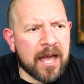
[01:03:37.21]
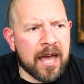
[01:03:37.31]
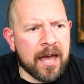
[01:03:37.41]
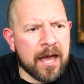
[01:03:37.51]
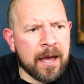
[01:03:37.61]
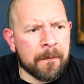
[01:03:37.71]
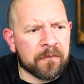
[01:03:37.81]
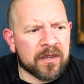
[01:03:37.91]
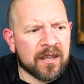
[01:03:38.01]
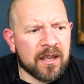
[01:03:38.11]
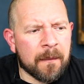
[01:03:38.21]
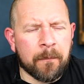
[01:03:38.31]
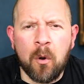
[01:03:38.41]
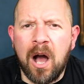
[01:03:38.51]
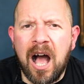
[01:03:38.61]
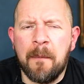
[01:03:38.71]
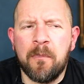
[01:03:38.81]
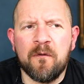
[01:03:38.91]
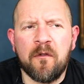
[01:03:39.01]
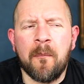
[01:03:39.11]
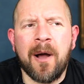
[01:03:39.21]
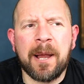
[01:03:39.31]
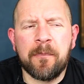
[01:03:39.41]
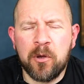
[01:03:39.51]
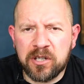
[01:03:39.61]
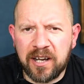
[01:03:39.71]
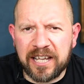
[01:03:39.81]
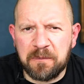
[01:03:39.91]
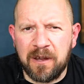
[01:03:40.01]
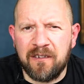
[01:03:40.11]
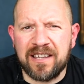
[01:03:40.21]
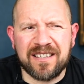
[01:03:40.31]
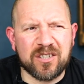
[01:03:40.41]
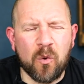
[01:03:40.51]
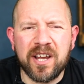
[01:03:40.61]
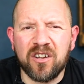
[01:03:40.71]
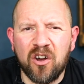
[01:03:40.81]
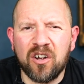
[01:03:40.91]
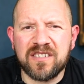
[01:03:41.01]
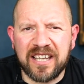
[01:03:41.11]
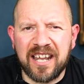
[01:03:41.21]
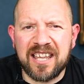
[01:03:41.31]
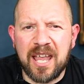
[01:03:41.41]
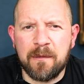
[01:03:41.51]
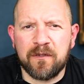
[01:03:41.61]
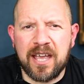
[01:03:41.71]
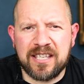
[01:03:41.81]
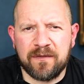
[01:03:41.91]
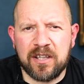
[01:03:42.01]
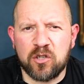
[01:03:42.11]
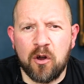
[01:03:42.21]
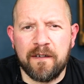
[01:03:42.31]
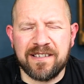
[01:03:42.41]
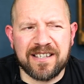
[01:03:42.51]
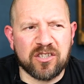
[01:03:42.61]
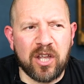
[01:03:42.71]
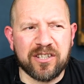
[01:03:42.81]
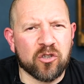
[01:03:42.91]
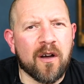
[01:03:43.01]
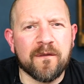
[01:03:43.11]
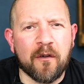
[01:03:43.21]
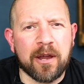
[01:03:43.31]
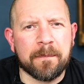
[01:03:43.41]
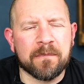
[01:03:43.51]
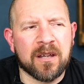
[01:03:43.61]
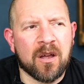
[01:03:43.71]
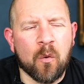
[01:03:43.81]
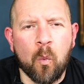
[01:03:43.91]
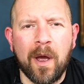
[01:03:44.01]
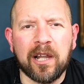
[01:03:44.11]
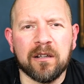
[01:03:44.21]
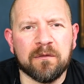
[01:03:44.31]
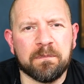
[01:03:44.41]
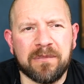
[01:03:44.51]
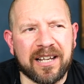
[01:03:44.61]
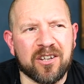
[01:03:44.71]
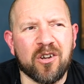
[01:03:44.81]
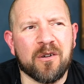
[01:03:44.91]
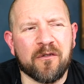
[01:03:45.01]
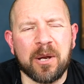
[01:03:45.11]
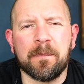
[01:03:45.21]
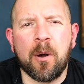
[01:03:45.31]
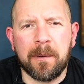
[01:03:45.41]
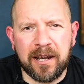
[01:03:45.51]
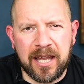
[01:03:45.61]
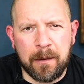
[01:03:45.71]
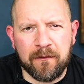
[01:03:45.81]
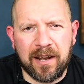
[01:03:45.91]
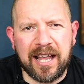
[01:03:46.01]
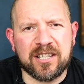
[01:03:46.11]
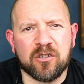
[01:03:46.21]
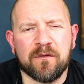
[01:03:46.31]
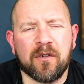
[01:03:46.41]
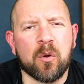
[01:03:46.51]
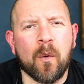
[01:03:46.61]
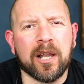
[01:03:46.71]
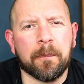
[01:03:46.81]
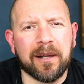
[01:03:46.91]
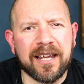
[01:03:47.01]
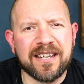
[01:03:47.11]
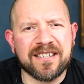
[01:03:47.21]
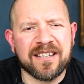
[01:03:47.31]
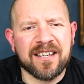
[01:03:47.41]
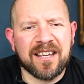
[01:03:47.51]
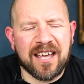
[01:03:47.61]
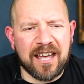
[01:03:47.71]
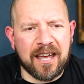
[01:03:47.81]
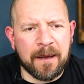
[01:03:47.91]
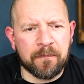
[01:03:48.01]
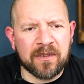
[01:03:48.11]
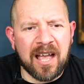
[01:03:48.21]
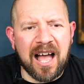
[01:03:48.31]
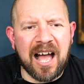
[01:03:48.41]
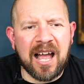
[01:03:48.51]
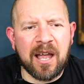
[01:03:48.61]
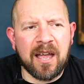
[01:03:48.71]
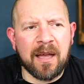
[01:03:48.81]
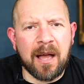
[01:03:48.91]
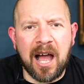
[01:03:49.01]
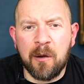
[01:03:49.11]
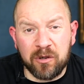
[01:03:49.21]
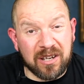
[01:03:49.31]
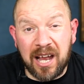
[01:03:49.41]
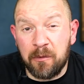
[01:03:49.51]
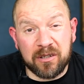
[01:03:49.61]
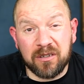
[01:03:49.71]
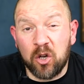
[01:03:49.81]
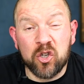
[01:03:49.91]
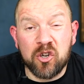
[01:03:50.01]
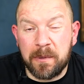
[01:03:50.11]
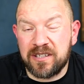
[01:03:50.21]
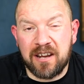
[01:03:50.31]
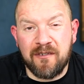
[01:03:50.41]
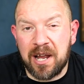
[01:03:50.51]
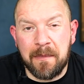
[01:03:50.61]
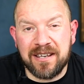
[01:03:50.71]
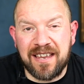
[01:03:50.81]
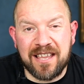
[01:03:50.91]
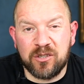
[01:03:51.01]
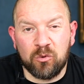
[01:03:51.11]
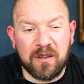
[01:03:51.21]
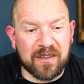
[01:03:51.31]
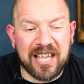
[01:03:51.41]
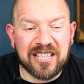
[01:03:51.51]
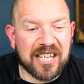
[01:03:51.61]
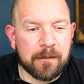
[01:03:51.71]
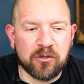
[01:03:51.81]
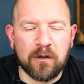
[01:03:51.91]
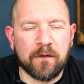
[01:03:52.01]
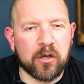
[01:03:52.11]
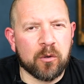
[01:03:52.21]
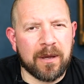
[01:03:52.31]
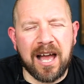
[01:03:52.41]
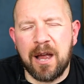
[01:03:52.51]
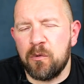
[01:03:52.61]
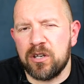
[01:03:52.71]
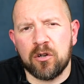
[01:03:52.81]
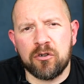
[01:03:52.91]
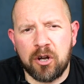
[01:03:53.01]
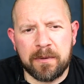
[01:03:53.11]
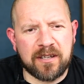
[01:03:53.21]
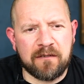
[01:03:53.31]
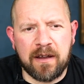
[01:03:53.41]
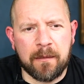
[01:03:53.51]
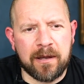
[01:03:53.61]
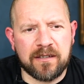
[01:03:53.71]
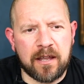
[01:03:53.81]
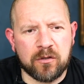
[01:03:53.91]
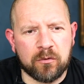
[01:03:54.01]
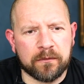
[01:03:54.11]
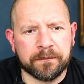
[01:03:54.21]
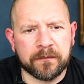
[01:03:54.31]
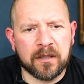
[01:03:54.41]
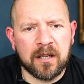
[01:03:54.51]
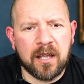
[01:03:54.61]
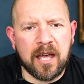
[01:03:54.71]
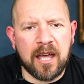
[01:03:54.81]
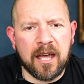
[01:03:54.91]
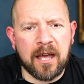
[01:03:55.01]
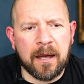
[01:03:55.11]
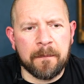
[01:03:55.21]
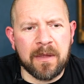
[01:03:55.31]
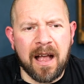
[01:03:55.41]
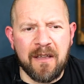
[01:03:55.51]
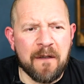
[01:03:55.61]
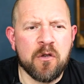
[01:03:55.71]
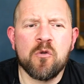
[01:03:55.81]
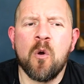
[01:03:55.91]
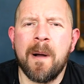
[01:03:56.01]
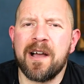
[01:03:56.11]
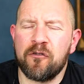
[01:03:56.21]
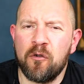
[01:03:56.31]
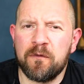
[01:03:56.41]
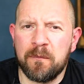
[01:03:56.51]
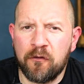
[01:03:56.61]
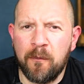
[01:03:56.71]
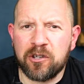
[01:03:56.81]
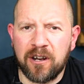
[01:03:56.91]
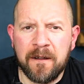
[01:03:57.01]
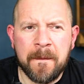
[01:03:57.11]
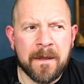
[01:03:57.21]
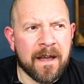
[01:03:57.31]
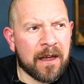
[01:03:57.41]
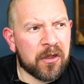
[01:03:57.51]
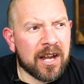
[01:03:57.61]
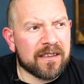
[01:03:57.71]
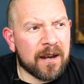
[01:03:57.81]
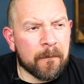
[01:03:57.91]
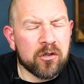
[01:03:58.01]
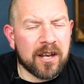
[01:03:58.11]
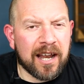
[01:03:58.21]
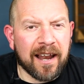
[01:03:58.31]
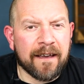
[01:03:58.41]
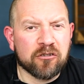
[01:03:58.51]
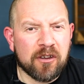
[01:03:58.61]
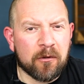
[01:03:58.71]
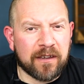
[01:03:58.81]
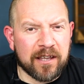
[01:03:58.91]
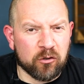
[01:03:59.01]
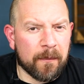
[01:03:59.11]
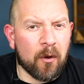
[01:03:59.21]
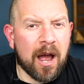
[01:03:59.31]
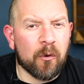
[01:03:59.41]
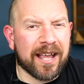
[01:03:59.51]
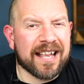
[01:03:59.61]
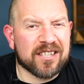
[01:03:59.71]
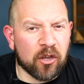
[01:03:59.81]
Um, but but from my personal experience, it's quite hard to get a game of Gates of Antares. It's, it's not a very well, like not a very popular game, if you like. It's not very well played. Um, I I would I would one hundred percent recommend Dead Zone. If Kill Team's not for you, mate, I would one hundred percent recommend Dead Zone. Um, if you go back through through my channel, I think I did a Monday night live stream on Dead Zone about how to get